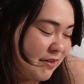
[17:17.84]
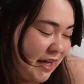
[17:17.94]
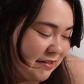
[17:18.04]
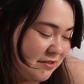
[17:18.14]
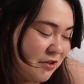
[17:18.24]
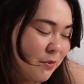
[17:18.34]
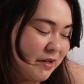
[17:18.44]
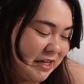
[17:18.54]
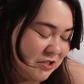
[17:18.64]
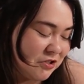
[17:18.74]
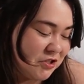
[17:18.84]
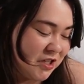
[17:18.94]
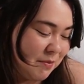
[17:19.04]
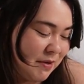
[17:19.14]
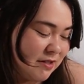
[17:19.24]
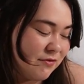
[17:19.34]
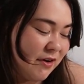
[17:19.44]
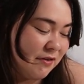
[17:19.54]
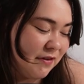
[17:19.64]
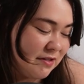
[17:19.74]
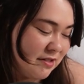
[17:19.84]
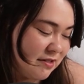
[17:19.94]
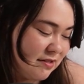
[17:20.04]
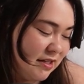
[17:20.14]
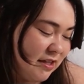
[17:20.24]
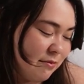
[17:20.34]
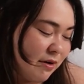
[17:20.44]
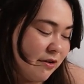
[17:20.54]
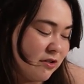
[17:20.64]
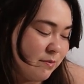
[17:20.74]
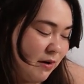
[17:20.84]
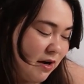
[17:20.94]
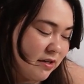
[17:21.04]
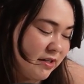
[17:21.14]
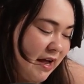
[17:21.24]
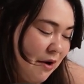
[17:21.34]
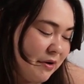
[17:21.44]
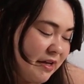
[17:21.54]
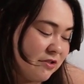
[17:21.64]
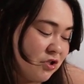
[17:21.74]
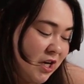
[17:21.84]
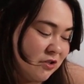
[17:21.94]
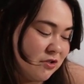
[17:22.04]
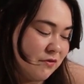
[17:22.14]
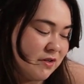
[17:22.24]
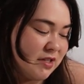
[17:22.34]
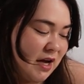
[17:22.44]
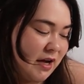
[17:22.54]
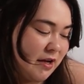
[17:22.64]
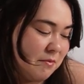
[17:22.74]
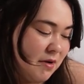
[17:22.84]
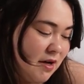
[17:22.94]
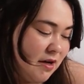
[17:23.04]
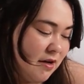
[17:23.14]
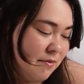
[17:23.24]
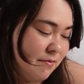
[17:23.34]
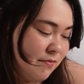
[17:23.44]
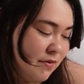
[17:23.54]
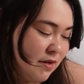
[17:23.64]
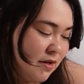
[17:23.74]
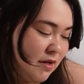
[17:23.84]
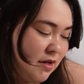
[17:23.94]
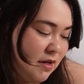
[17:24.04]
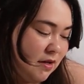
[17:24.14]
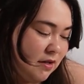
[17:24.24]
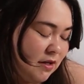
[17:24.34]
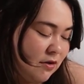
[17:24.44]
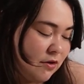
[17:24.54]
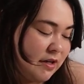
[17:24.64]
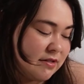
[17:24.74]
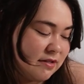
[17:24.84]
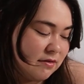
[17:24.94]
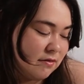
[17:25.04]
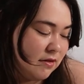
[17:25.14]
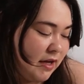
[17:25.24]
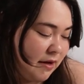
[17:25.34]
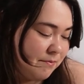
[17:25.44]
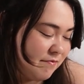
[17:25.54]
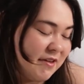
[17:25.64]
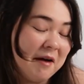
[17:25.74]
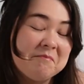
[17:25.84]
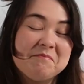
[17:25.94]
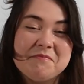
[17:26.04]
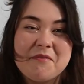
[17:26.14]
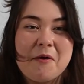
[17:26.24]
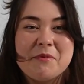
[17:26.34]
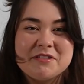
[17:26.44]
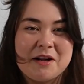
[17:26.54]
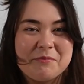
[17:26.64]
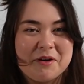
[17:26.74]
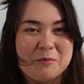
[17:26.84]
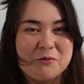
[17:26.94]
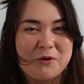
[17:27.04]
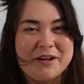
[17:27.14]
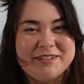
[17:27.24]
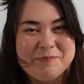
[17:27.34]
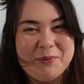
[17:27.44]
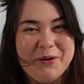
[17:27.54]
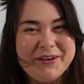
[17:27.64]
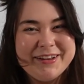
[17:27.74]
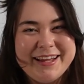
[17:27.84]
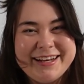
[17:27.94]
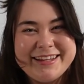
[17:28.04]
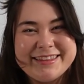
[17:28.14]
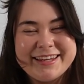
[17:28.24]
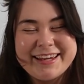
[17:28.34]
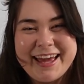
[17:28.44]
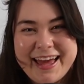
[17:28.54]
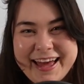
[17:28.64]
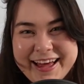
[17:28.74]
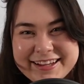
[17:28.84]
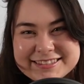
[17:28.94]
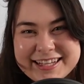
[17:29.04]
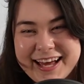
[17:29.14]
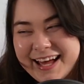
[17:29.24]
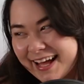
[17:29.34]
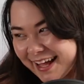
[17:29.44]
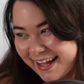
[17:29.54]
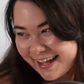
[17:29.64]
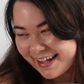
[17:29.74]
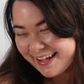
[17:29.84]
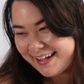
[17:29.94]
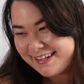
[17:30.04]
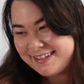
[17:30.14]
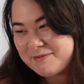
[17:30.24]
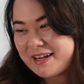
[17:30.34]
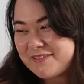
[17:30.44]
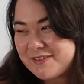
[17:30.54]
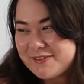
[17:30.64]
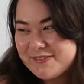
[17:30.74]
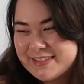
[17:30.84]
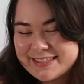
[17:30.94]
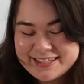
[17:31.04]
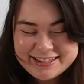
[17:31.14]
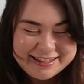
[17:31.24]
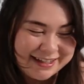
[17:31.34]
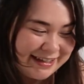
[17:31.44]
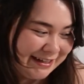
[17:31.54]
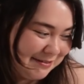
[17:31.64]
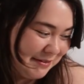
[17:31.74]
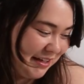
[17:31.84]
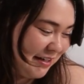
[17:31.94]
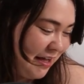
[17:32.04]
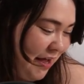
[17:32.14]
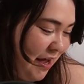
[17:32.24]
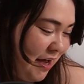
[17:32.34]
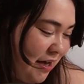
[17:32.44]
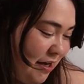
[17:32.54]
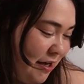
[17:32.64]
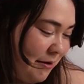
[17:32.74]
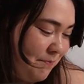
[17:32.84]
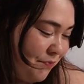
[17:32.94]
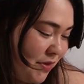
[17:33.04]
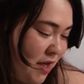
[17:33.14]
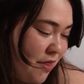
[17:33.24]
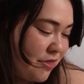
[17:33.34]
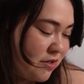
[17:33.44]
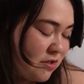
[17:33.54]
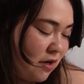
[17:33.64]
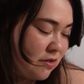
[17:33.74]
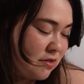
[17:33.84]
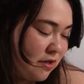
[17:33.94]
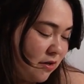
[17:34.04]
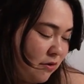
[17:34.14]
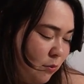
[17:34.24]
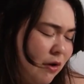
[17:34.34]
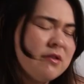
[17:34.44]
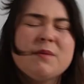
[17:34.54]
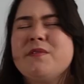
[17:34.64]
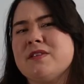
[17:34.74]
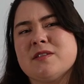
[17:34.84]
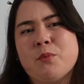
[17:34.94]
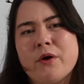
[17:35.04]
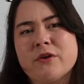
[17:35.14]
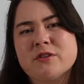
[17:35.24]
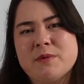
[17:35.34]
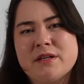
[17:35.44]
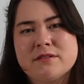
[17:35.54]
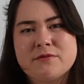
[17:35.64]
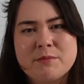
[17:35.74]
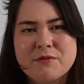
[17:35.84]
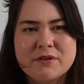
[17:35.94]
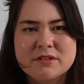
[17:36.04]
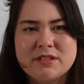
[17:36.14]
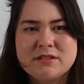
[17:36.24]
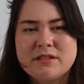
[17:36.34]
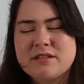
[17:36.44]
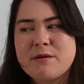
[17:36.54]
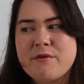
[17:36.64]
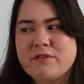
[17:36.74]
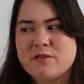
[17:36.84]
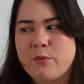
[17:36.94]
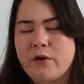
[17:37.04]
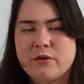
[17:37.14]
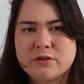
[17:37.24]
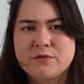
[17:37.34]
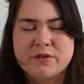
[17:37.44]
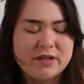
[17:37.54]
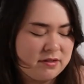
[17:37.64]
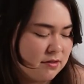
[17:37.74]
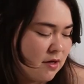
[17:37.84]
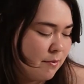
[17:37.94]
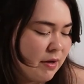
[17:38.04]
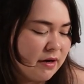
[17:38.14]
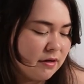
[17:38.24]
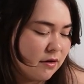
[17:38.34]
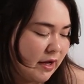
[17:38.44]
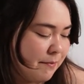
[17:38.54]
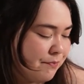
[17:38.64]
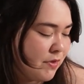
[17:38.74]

Yes, the relationship. It's very fun to see the brothers bond and how it has changed over time. Um Eon has yeah, yeah. I'm gonna stop there before I spoil anything else. Ah, am I gonna have to film this again later? I hope not. Um, there's also well, some of it's spoilers because from the first season, and some of it's spoilers for this. But okay,